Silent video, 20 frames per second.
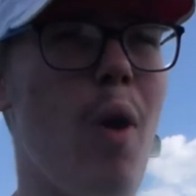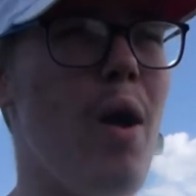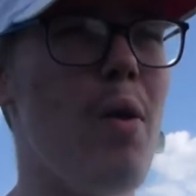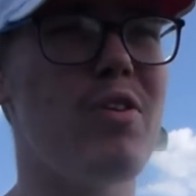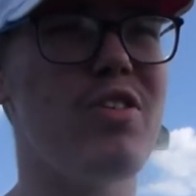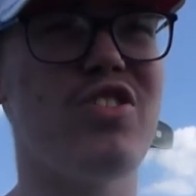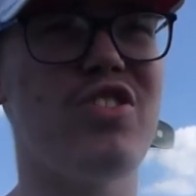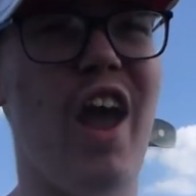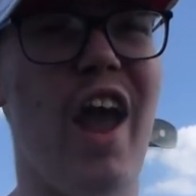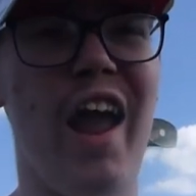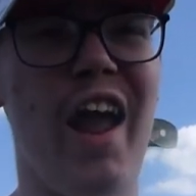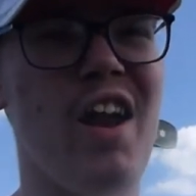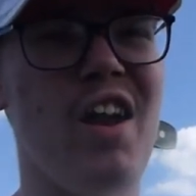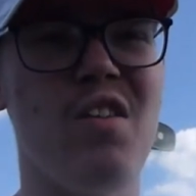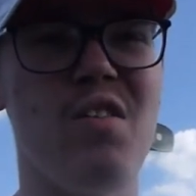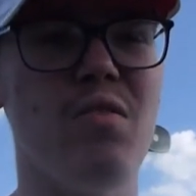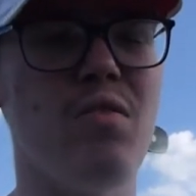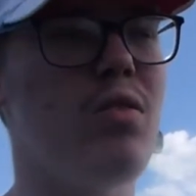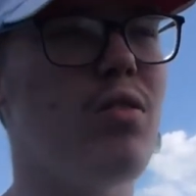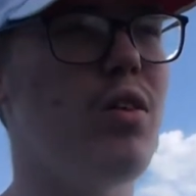away, was
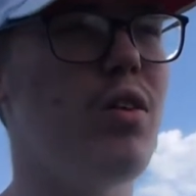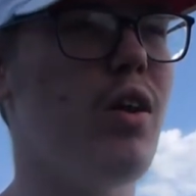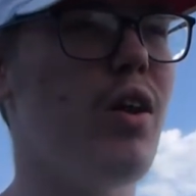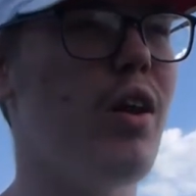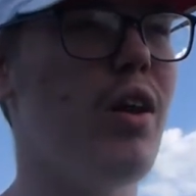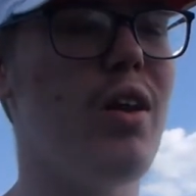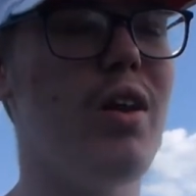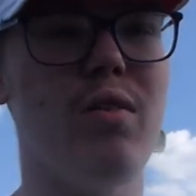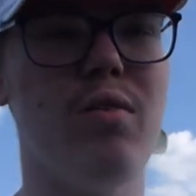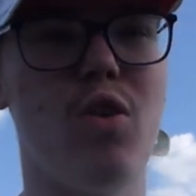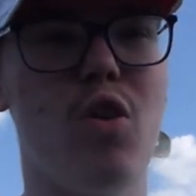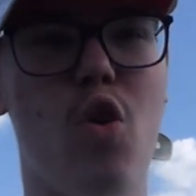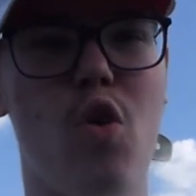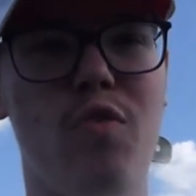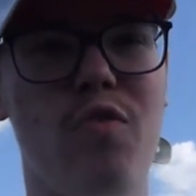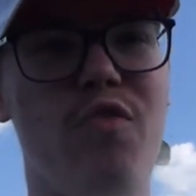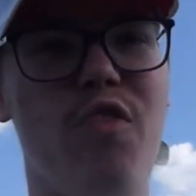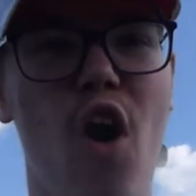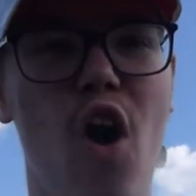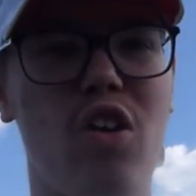setting
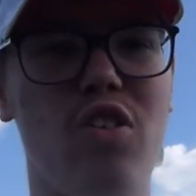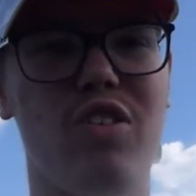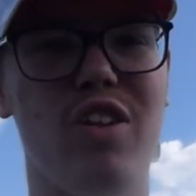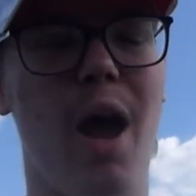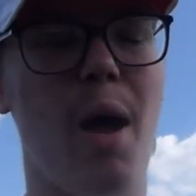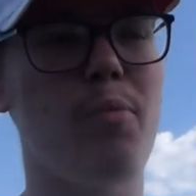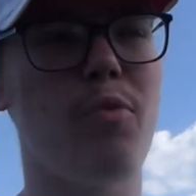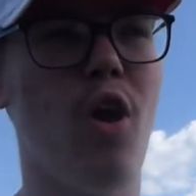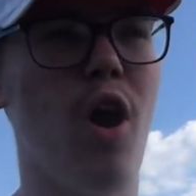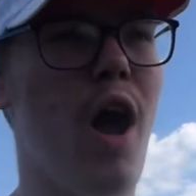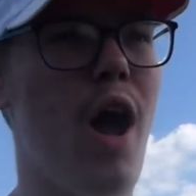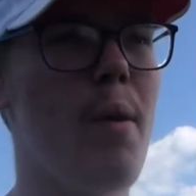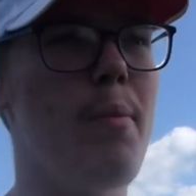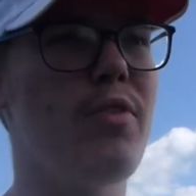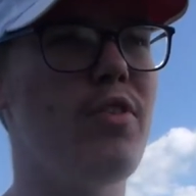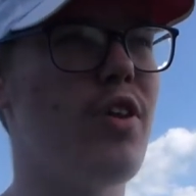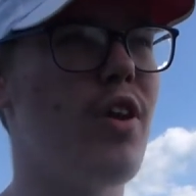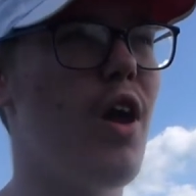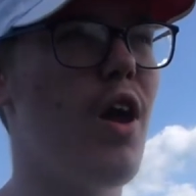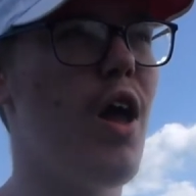fast lap
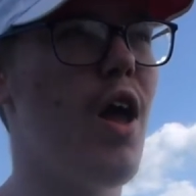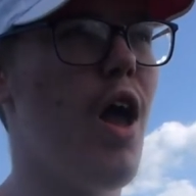times.